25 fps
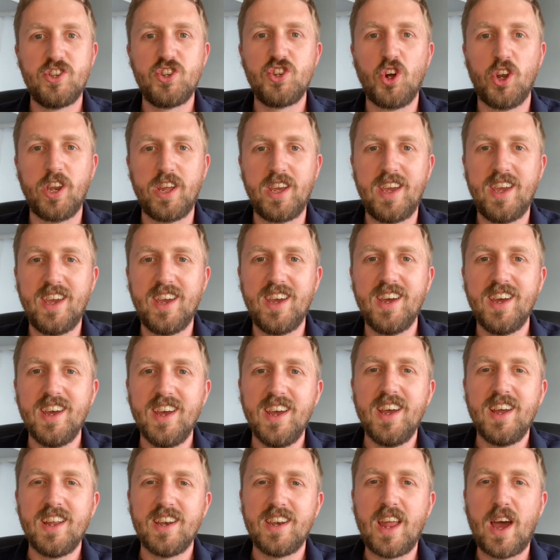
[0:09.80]
Johnny here.
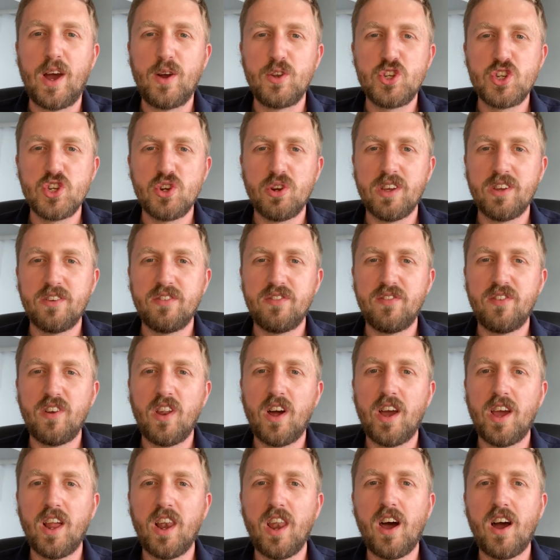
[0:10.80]
Now, during
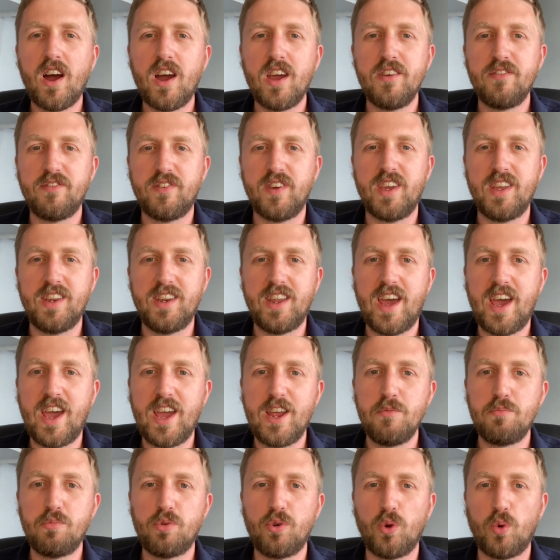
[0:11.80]
Fly Alive in
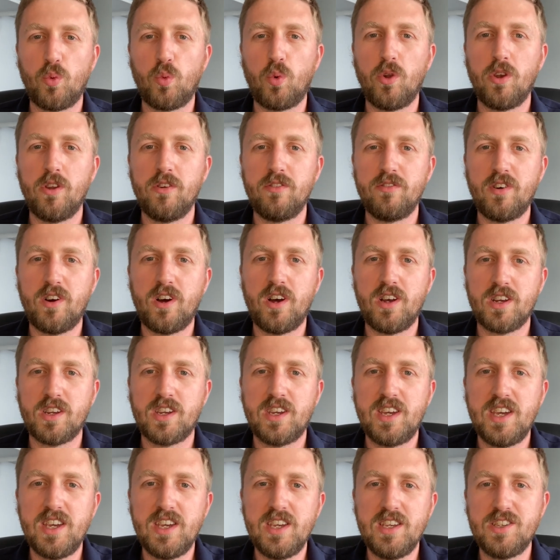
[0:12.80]
April, one of our
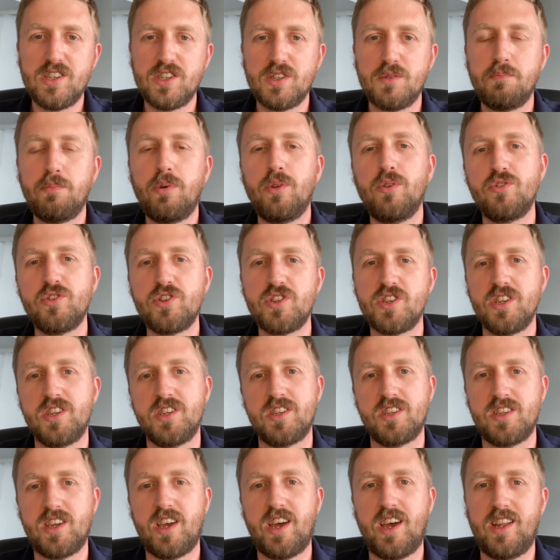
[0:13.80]
key
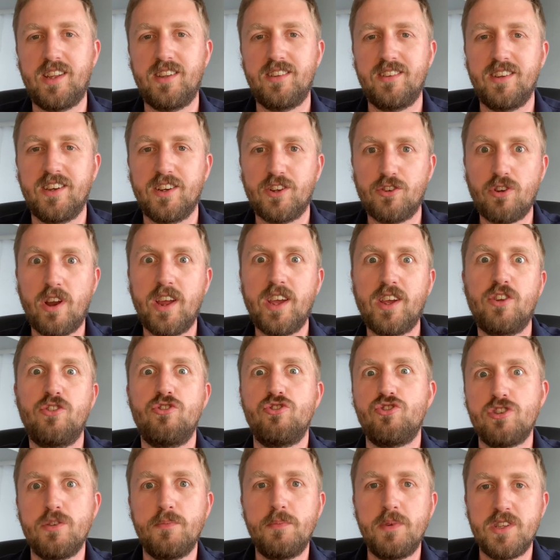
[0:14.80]
sponsors and a great
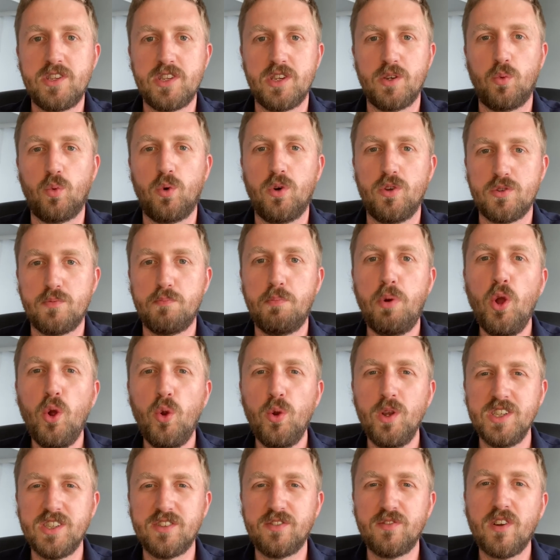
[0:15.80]
contributor was
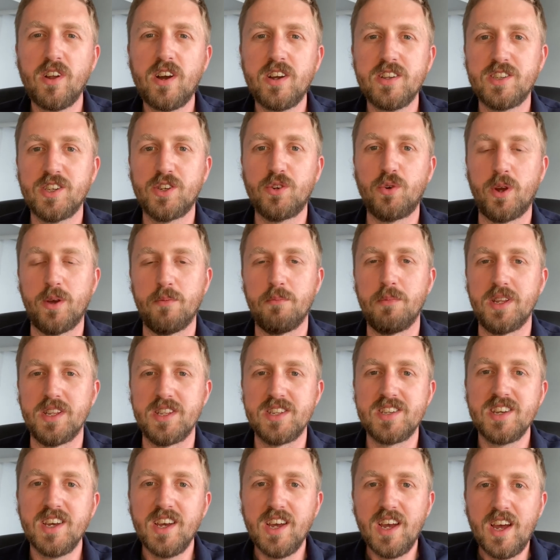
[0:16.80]
Pooley's Flight
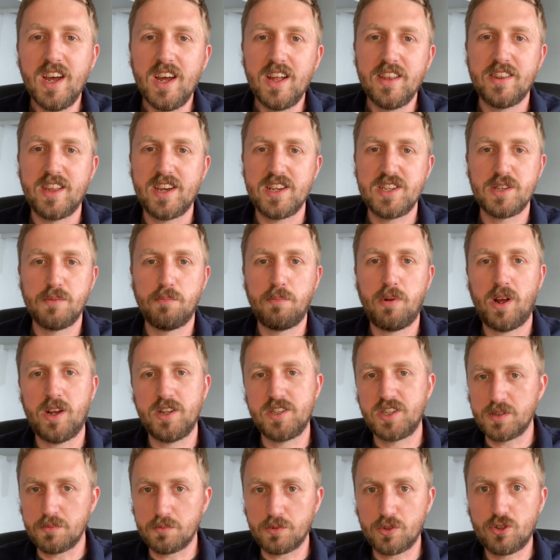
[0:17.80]
Equipment. They
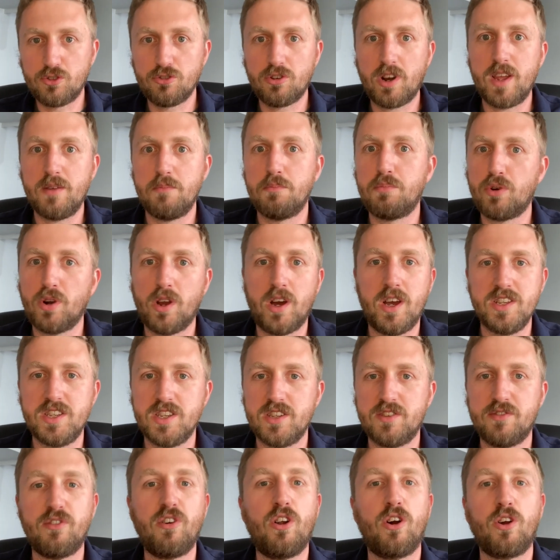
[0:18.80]
supplied some great
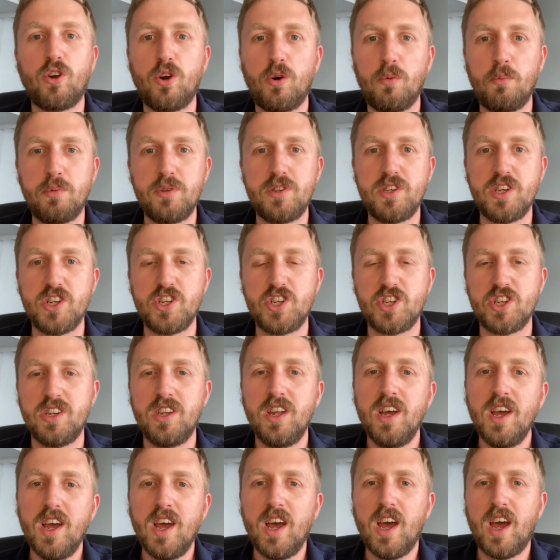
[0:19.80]
prizes for our
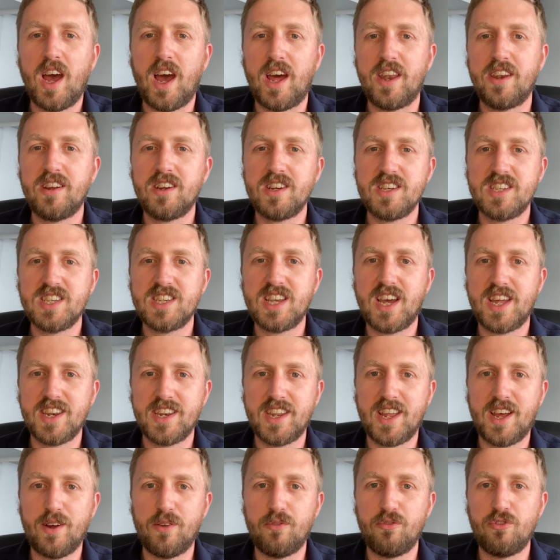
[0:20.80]
competition, and I sat
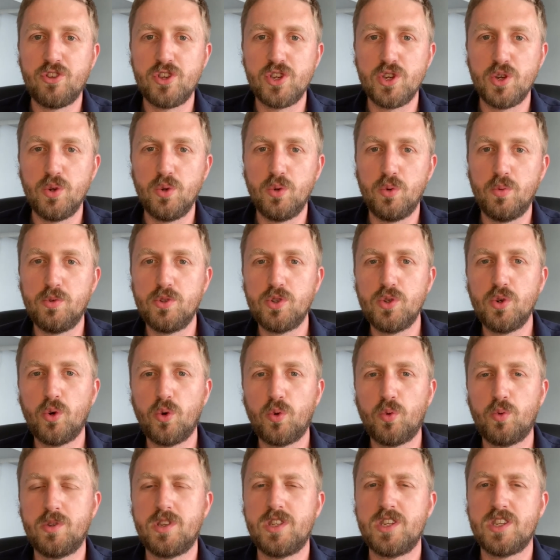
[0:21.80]
down to
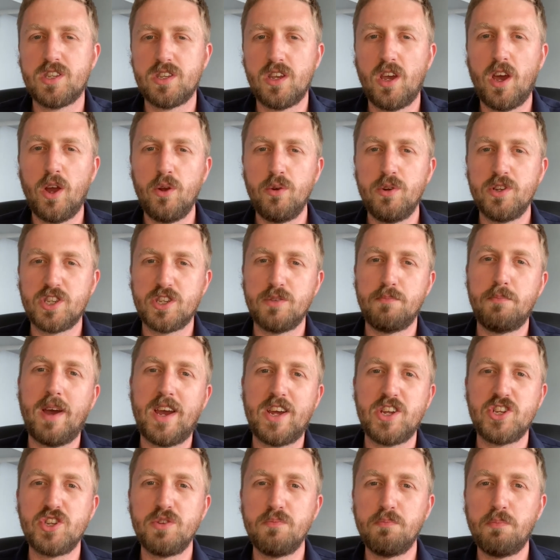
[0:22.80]
talk with owner
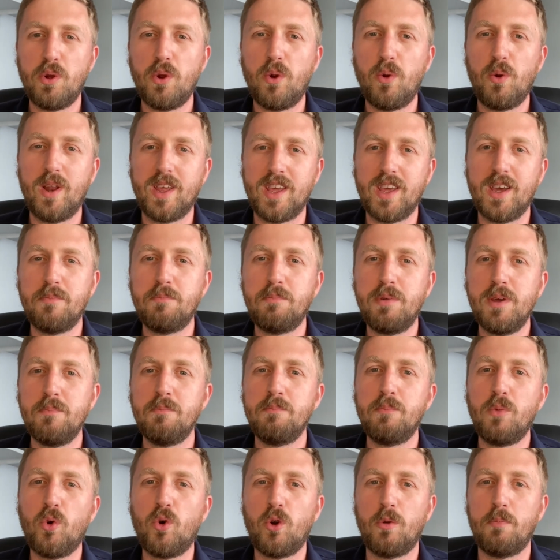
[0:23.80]
Sebastian Pooley a bit
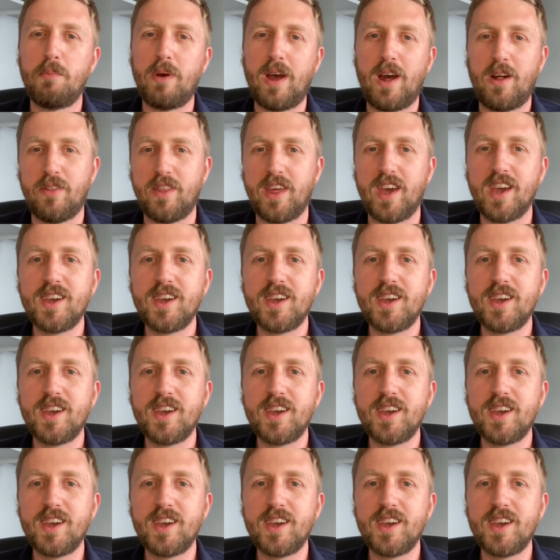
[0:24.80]
more about their